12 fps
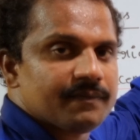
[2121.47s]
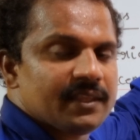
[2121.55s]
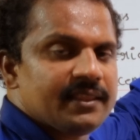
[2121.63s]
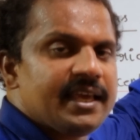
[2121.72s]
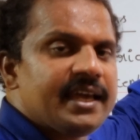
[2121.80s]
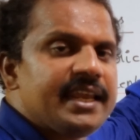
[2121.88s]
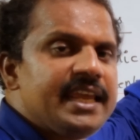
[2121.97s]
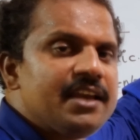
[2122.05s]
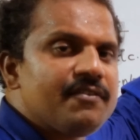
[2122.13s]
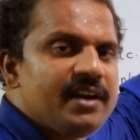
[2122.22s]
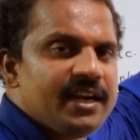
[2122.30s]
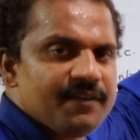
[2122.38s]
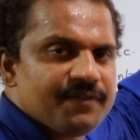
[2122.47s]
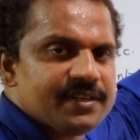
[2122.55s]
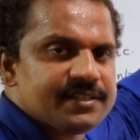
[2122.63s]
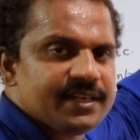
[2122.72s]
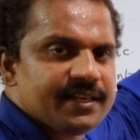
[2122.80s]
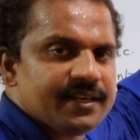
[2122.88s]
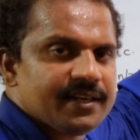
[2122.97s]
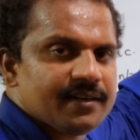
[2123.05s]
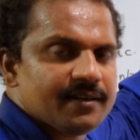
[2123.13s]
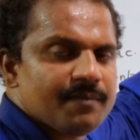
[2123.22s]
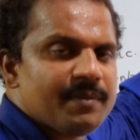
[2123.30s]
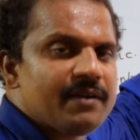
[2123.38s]
they are equally
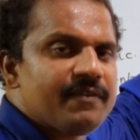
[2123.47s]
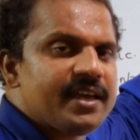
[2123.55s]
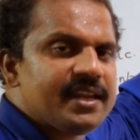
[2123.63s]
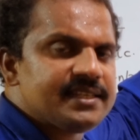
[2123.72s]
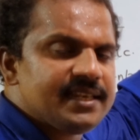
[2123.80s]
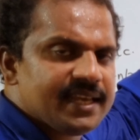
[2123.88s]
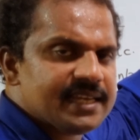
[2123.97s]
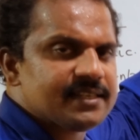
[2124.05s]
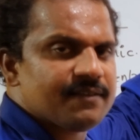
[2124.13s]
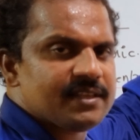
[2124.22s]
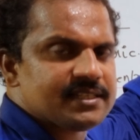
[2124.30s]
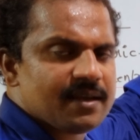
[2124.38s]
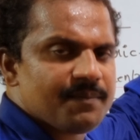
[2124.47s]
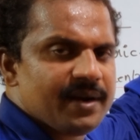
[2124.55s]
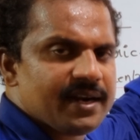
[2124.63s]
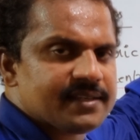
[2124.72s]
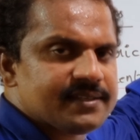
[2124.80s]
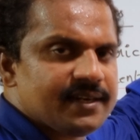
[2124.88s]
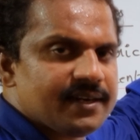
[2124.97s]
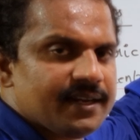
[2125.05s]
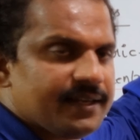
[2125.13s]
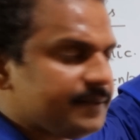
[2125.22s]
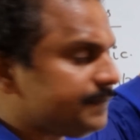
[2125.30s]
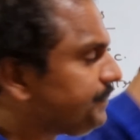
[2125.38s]
differentiated. But whereas in case of the
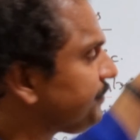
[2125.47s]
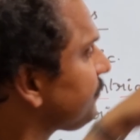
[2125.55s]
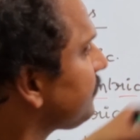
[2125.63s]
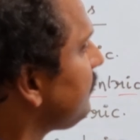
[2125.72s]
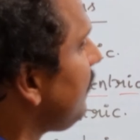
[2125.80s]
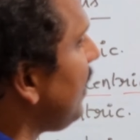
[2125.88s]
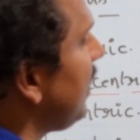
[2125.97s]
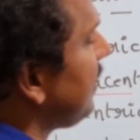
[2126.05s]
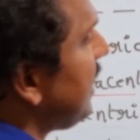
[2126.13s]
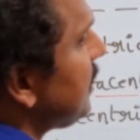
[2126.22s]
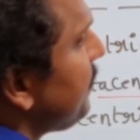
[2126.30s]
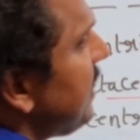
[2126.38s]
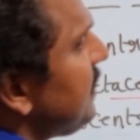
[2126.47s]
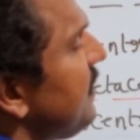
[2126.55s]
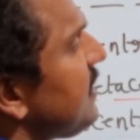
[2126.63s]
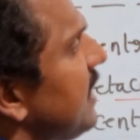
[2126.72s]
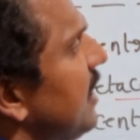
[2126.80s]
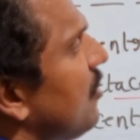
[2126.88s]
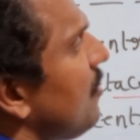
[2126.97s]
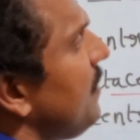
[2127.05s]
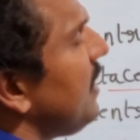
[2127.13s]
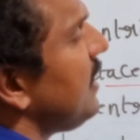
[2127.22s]
submetacentric, the specific centromere